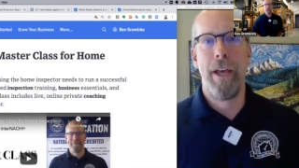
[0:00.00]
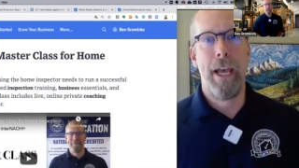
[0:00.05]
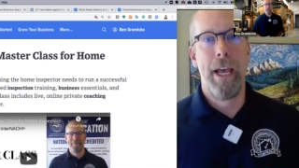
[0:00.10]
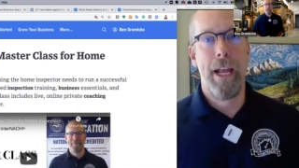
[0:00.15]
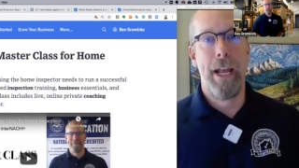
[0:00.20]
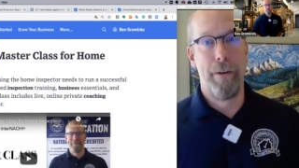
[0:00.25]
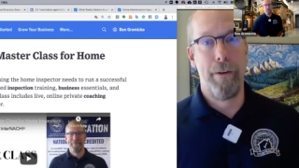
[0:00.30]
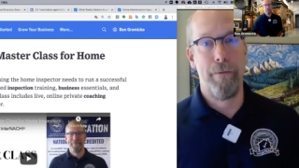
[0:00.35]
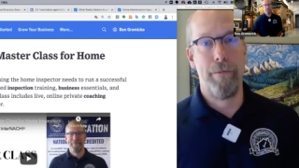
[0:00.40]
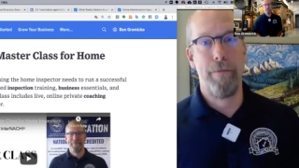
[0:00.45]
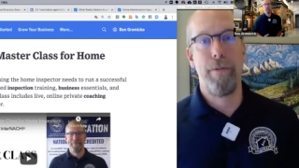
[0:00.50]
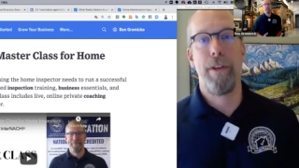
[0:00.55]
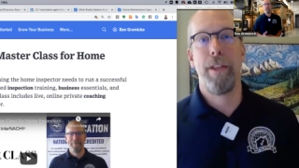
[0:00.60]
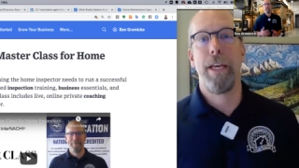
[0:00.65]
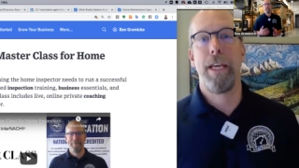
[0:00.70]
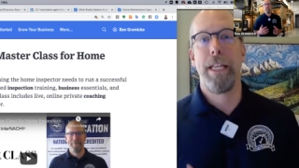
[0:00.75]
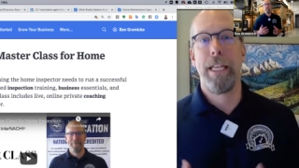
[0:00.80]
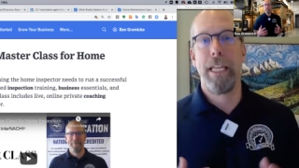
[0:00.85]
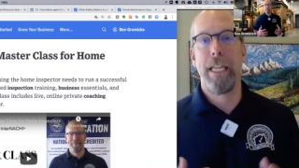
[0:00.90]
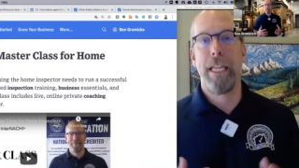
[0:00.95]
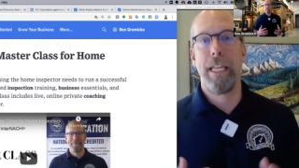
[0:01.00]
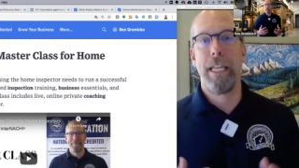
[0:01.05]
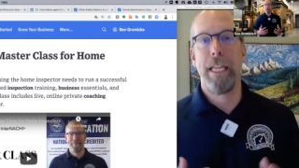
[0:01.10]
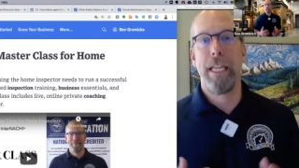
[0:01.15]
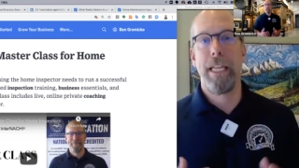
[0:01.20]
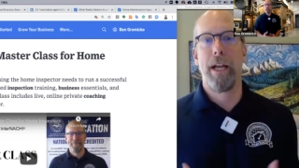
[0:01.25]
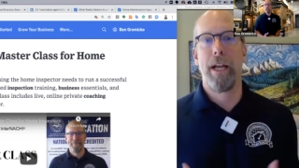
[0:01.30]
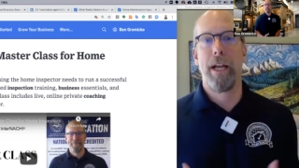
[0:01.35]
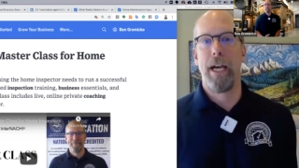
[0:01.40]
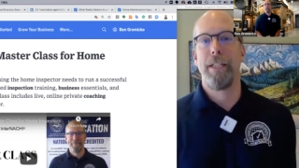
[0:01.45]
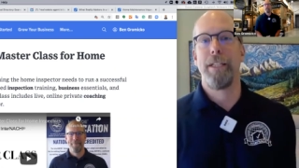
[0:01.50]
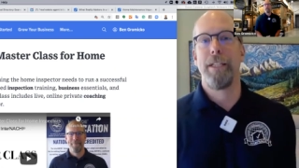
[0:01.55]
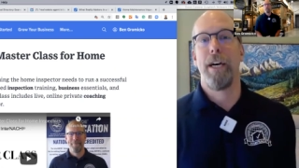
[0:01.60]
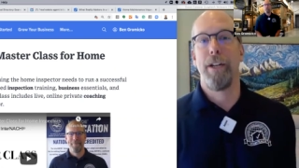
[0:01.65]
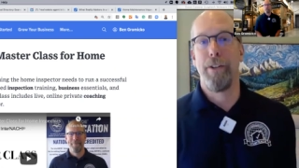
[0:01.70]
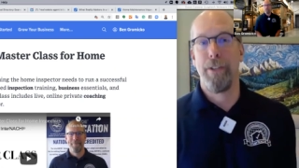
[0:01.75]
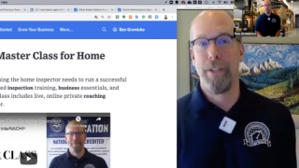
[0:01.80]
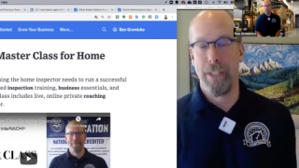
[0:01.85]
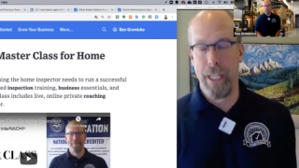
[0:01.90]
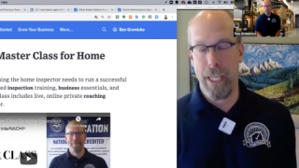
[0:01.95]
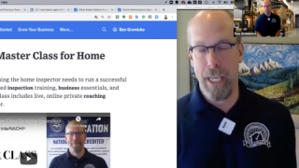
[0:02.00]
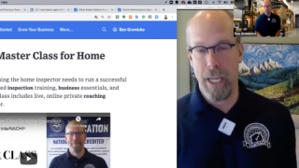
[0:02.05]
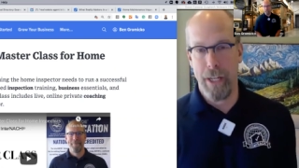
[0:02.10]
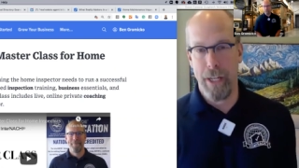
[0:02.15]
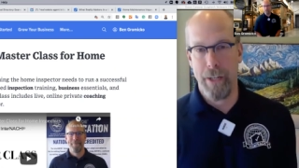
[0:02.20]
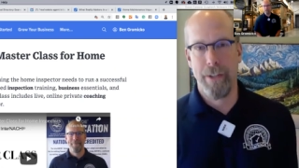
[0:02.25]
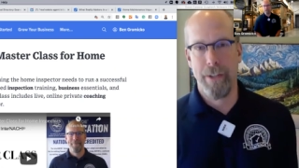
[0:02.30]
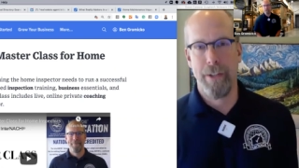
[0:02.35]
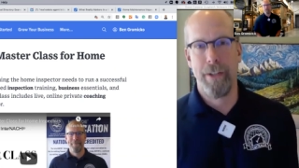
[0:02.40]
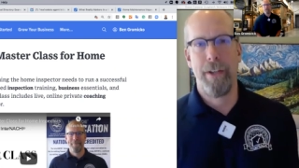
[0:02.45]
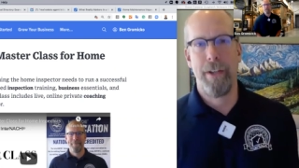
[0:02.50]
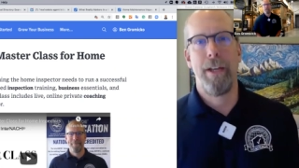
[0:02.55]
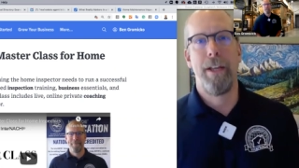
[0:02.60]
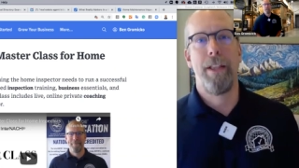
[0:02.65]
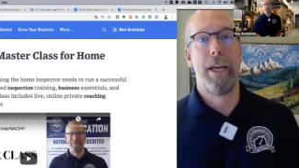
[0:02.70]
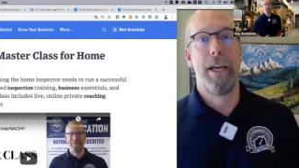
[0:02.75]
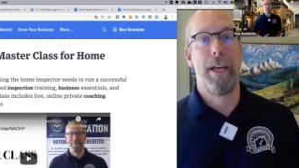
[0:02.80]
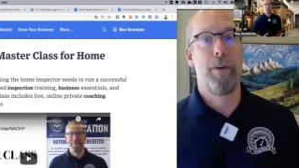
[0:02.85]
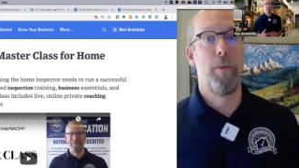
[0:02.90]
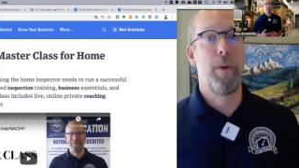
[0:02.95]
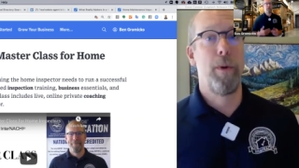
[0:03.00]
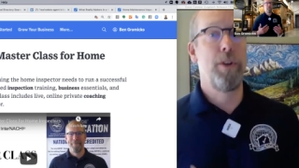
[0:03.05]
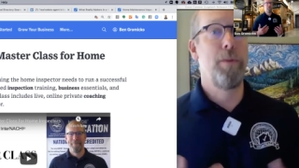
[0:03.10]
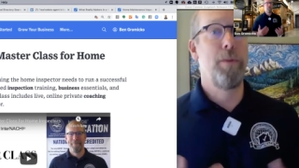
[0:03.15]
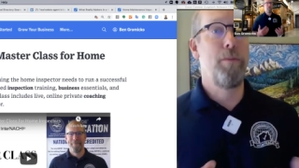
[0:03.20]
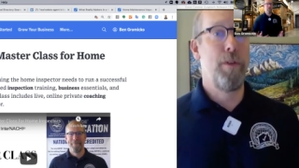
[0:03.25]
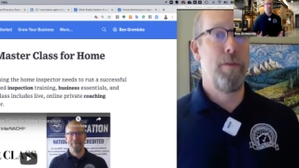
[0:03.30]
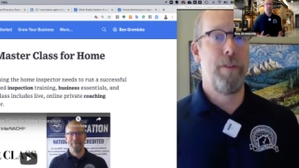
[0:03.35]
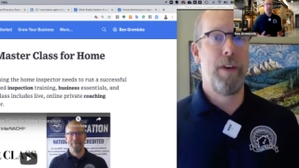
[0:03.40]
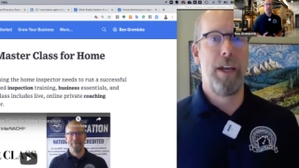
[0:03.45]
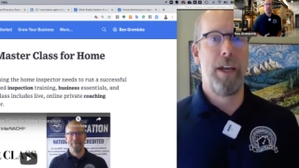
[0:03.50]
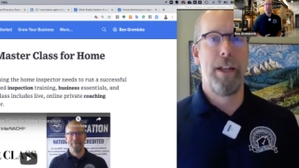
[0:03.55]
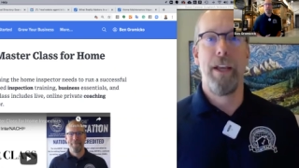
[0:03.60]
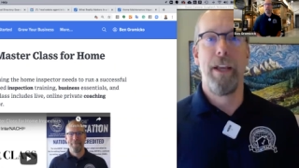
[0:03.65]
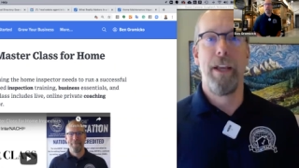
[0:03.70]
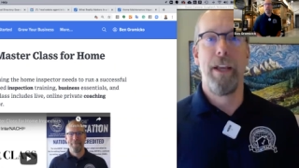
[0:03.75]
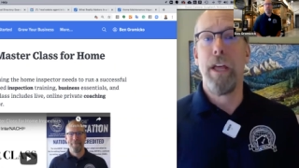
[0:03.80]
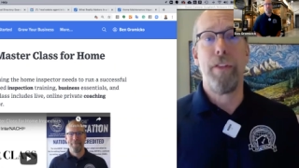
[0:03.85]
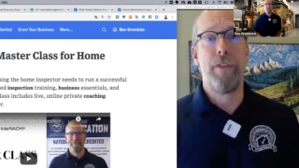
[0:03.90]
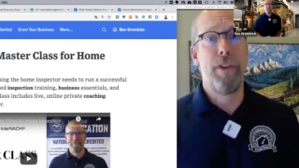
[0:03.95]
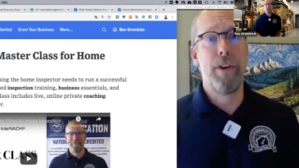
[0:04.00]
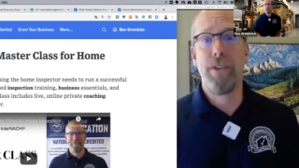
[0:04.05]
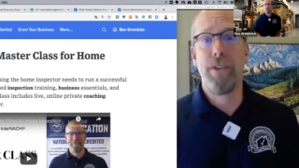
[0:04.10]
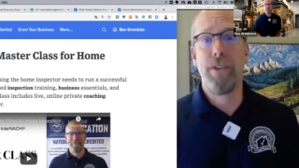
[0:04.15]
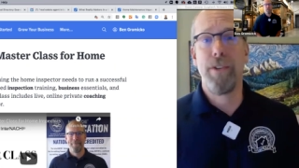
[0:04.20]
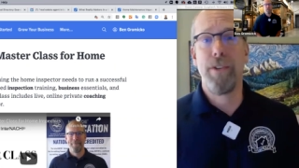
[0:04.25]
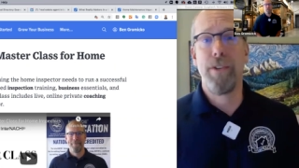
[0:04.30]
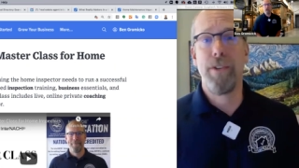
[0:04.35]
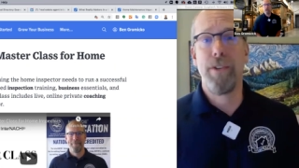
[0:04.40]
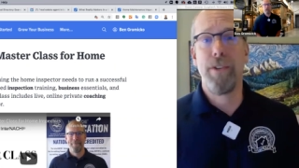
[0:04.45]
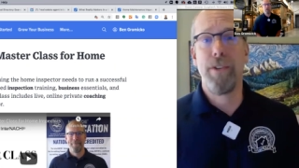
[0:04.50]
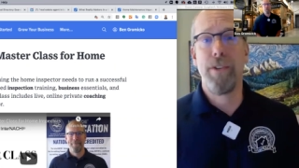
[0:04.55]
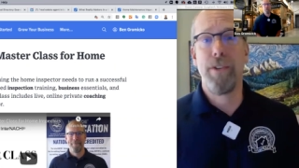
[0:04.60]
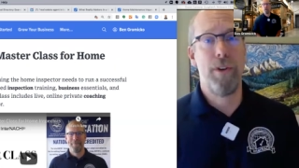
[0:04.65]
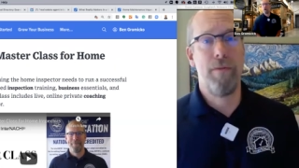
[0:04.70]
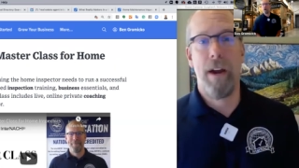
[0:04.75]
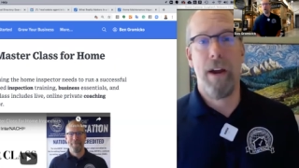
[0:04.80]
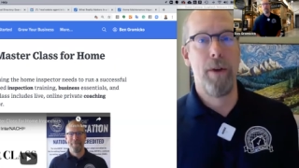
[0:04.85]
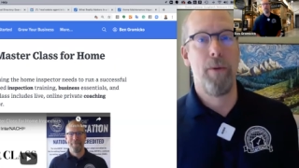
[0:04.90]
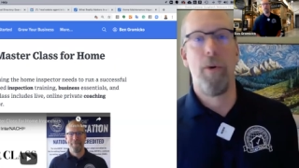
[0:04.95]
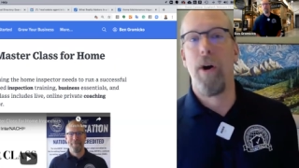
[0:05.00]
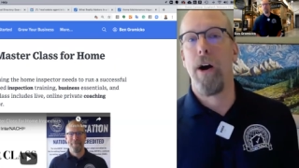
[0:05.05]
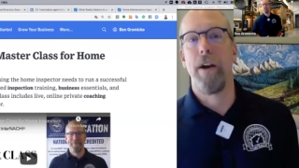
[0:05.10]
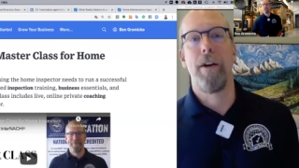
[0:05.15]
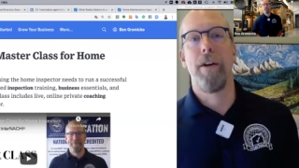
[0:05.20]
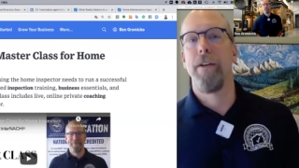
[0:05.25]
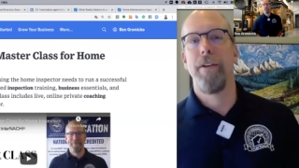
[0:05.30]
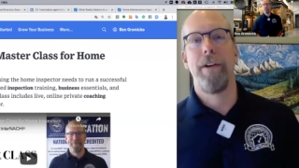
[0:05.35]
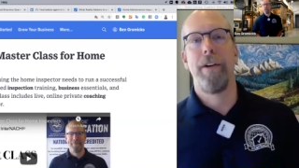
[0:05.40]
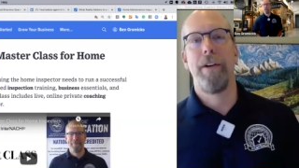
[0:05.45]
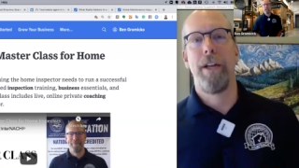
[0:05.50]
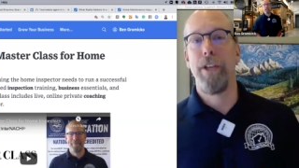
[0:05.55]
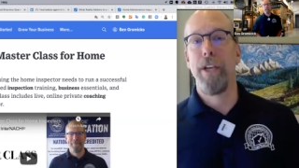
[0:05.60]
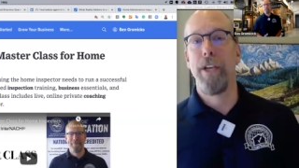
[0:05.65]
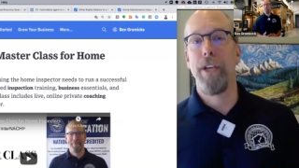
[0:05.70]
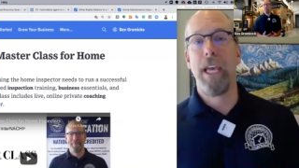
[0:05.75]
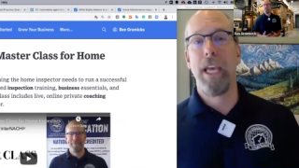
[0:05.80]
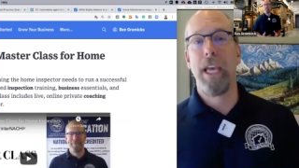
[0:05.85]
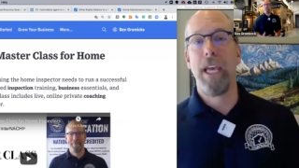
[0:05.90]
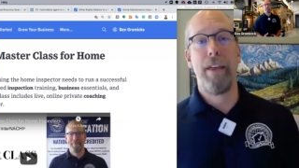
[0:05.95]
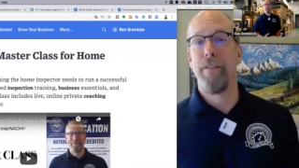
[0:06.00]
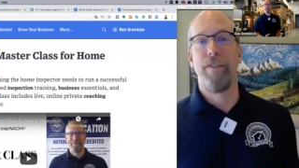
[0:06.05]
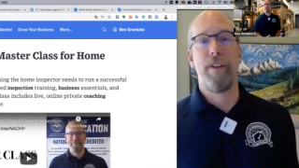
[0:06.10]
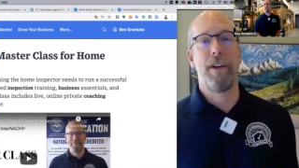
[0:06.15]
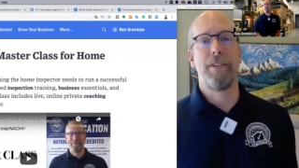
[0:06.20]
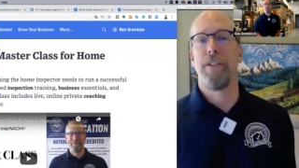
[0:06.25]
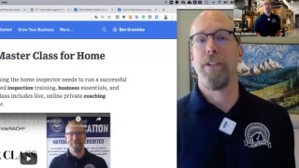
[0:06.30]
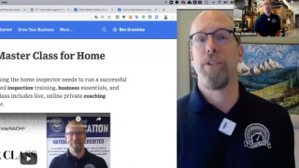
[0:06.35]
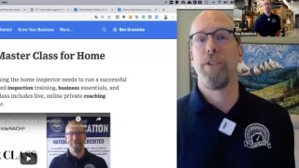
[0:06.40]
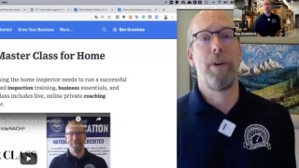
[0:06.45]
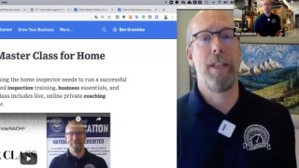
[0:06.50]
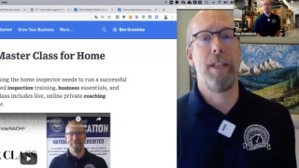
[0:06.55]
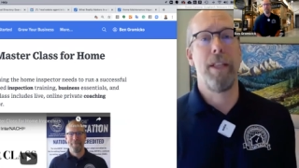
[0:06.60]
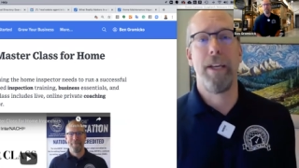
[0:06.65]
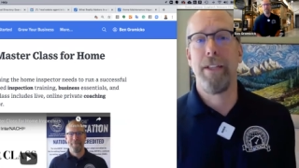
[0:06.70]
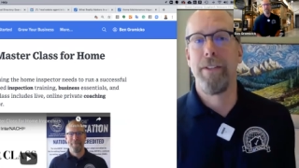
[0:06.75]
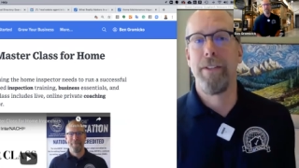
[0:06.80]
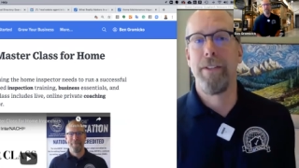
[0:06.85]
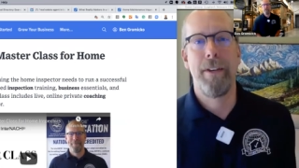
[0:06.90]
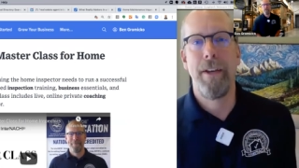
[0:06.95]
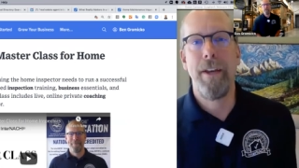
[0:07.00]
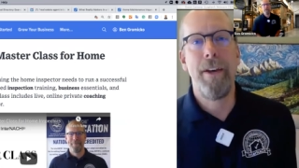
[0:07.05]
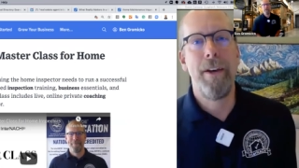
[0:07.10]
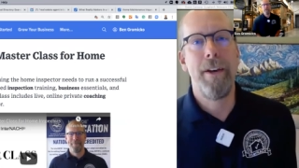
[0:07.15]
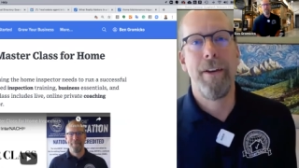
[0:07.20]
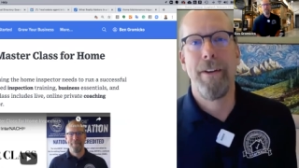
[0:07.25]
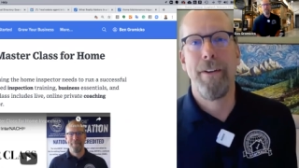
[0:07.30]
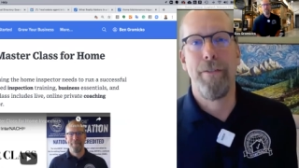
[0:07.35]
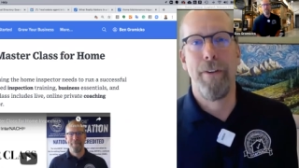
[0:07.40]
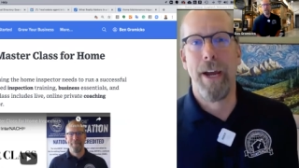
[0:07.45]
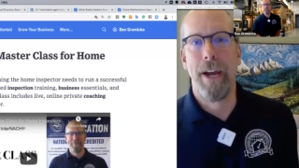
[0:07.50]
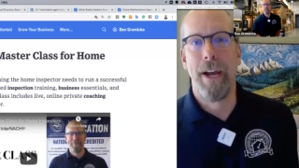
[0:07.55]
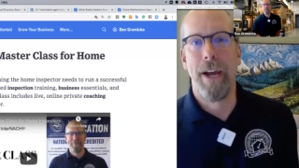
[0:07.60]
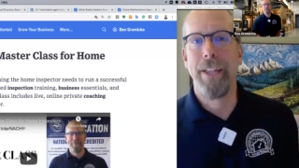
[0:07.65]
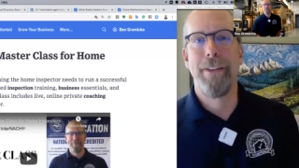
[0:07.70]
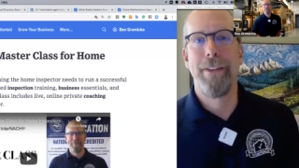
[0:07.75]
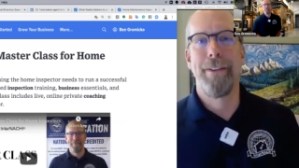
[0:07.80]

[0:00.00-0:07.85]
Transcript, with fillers: And I really need my client to understand, like when you move in, there's no running water and you can't even flush the toilet, right?